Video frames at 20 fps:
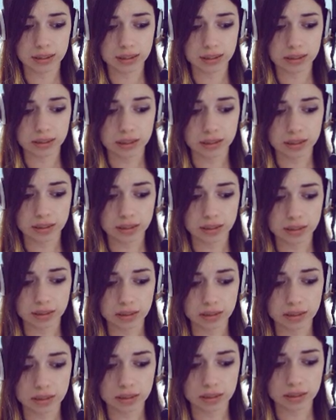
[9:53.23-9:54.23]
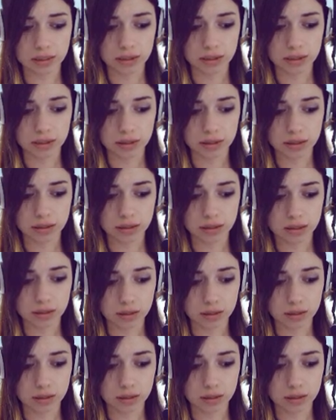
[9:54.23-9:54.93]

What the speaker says: Nobody speaks.